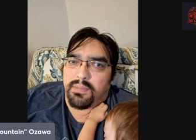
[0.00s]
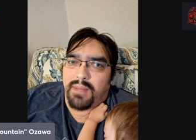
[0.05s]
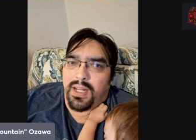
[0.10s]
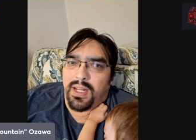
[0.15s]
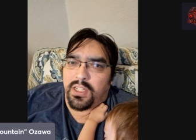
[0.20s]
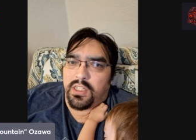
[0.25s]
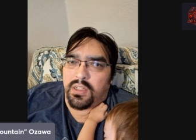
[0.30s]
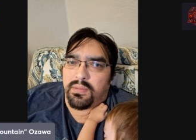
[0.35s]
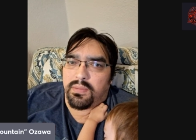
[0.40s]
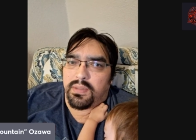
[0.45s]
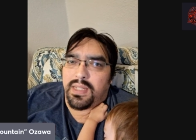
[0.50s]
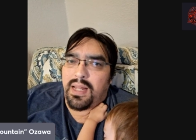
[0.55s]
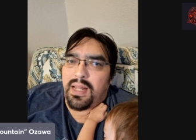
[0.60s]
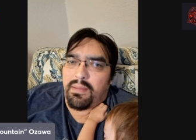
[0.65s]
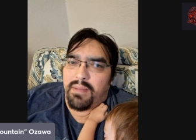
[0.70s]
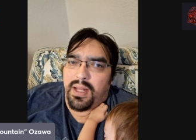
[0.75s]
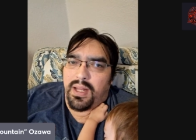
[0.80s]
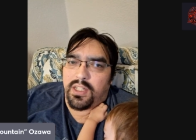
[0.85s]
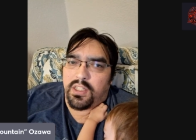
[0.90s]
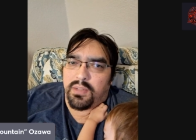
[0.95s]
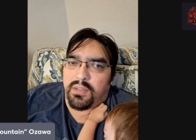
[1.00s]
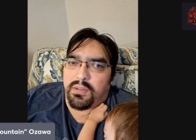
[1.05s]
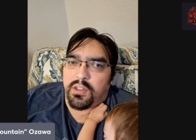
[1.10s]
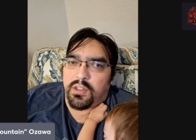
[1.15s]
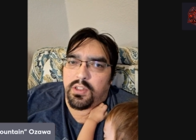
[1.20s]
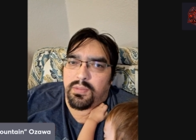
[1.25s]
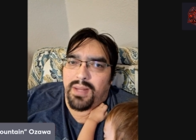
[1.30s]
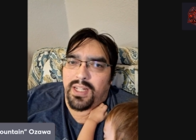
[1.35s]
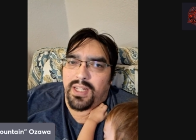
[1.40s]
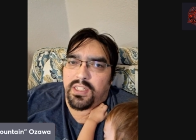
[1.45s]

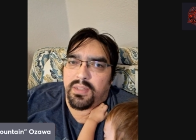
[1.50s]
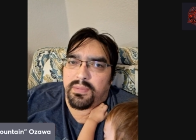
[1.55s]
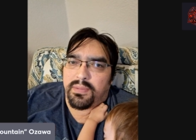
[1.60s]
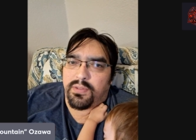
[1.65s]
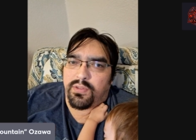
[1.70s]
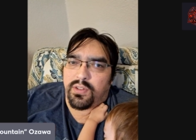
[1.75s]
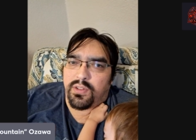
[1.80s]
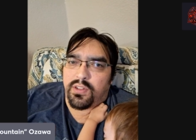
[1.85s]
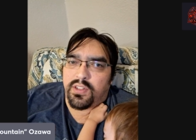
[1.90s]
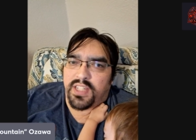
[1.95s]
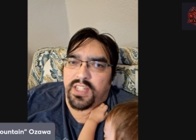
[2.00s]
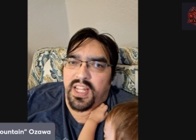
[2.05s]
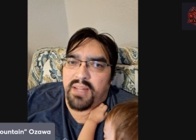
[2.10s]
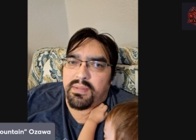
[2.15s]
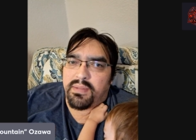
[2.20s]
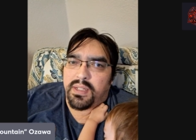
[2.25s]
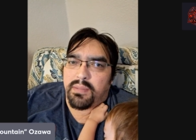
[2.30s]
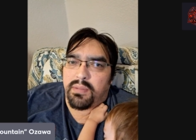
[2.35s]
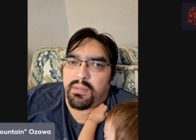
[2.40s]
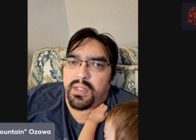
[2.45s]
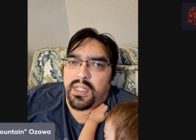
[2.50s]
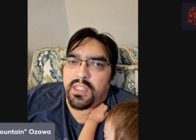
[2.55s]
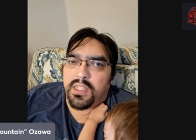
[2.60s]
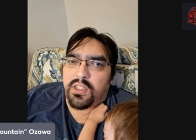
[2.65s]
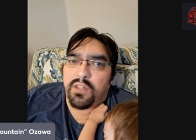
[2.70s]
matchups for those games I played.